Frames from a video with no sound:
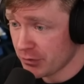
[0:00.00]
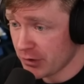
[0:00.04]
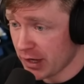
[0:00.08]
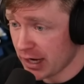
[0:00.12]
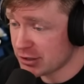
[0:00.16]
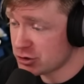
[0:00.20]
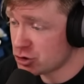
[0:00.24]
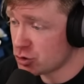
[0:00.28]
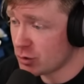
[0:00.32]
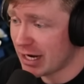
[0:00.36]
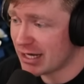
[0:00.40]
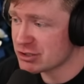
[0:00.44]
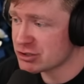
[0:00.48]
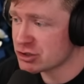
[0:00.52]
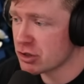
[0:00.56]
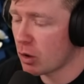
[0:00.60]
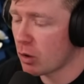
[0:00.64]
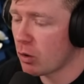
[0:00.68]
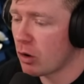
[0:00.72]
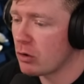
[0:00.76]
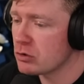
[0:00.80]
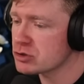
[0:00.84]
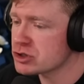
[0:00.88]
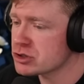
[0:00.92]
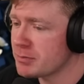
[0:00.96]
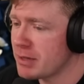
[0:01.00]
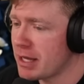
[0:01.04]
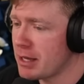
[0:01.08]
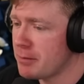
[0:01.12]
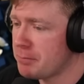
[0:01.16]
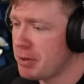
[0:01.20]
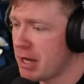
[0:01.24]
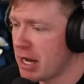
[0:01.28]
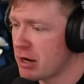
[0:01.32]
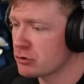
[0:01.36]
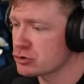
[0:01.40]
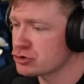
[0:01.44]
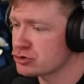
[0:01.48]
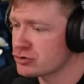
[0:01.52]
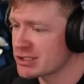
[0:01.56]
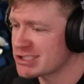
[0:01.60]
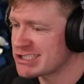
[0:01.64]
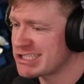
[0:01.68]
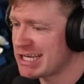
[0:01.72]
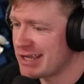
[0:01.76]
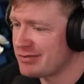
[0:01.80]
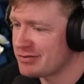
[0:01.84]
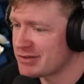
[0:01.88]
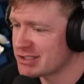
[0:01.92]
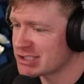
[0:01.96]
As you guys know, Ultima
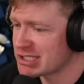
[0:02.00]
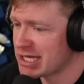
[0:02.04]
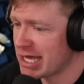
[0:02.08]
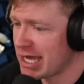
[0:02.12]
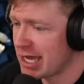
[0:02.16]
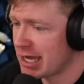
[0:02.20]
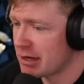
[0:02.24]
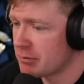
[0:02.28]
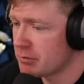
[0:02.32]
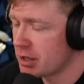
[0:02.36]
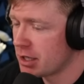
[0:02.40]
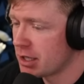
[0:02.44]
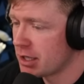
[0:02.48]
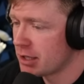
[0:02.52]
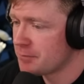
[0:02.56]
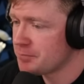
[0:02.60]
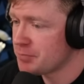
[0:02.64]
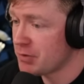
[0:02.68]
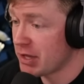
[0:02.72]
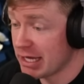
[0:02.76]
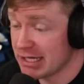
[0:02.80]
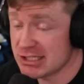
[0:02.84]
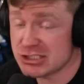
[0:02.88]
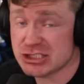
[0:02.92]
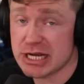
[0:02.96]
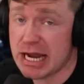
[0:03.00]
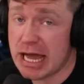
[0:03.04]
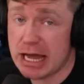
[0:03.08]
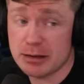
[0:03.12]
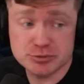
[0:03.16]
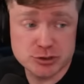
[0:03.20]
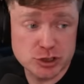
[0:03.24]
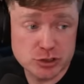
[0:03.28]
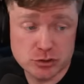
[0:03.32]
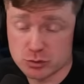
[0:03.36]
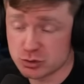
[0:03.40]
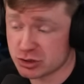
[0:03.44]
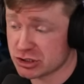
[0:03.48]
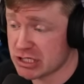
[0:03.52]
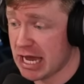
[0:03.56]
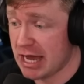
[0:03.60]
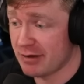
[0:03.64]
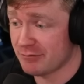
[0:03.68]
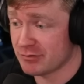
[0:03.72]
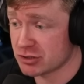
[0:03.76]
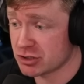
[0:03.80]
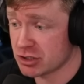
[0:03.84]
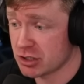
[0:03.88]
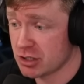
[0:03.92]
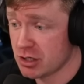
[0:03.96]
Imperatrix in this game is an absolute
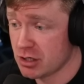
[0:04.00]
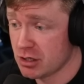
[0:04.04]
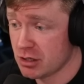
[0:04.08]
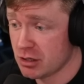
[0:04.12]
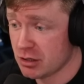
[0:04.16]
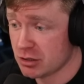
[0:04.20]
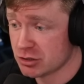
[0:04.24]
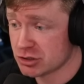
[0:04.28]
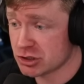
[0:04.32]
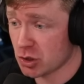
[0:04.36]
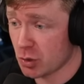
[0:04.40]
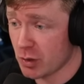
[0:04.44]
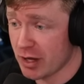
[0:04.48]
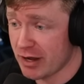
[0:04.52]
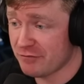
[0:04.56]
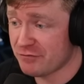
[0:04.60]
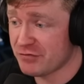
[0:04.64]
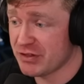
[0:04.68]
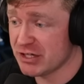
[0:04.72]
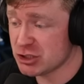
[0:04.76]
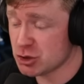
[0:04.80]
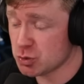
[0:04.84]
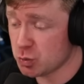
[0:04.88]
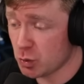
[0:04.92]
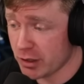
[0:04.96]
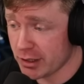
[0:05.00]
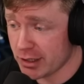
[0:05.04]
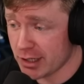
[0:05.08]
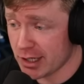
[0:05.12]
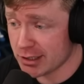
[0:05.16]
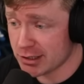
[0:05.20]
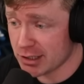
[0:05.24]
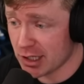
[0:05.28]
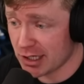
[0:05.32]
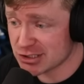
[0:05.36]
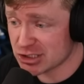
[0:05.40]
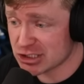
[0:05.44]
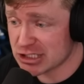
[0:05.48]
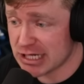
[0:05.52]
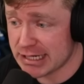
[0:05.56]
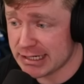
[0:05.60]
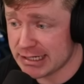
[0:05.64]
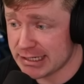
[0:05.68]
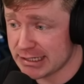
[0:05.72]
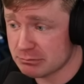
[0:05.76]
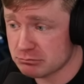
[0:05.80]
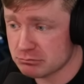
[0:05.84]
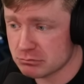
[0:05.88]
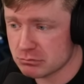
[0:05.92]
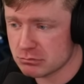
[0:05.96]
savage. So if this one does
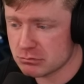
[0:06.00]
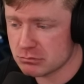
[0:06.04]
any...